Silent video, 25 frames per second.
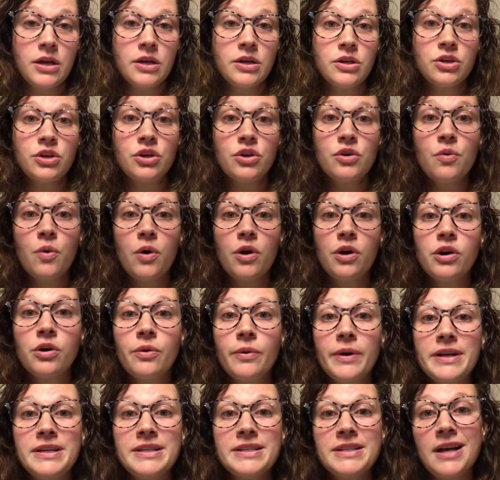You are
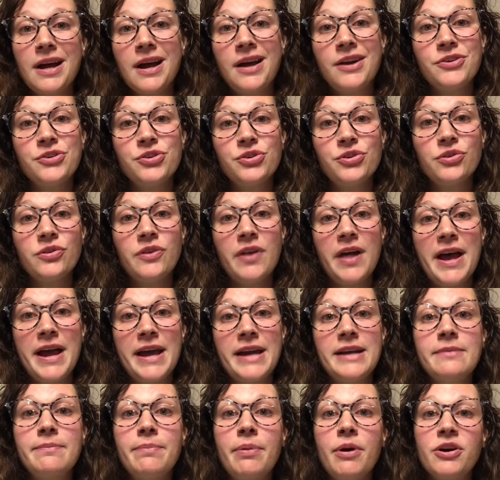going to
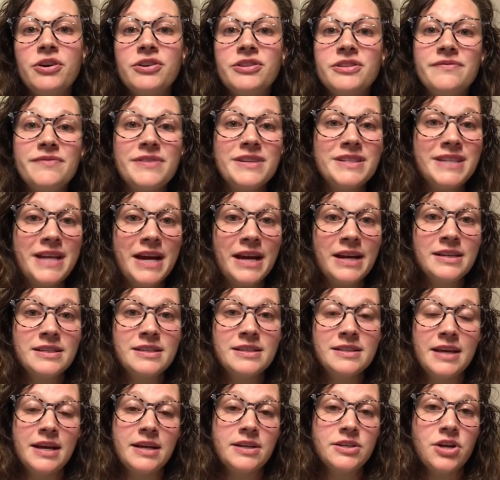underline parts of the
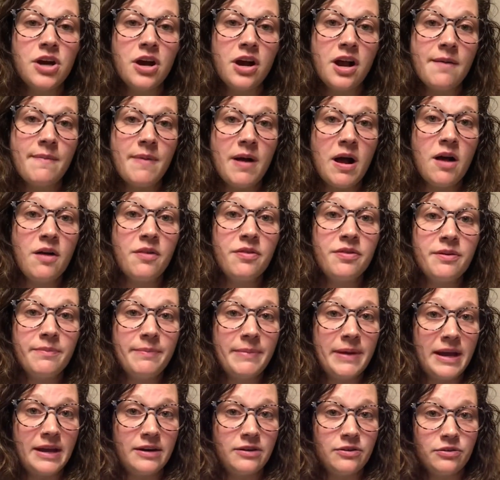text that talk about the
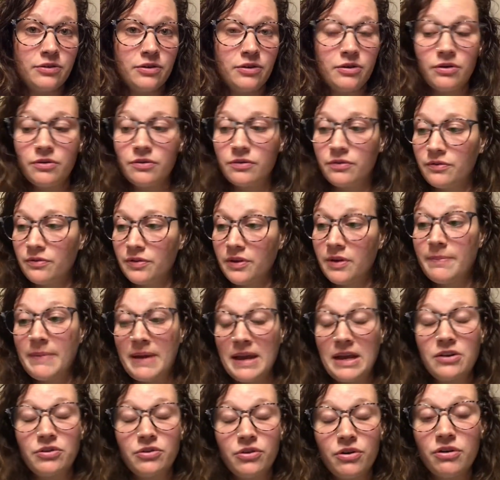
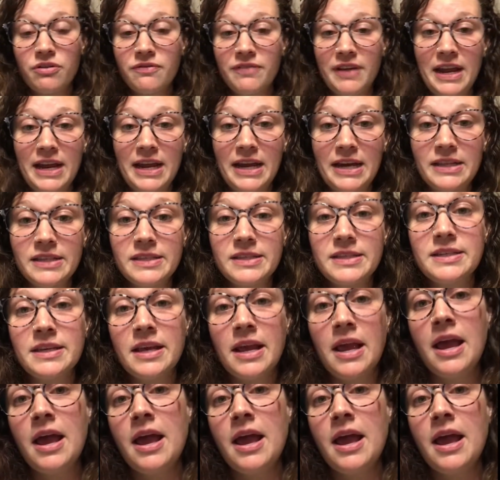mangrove ants.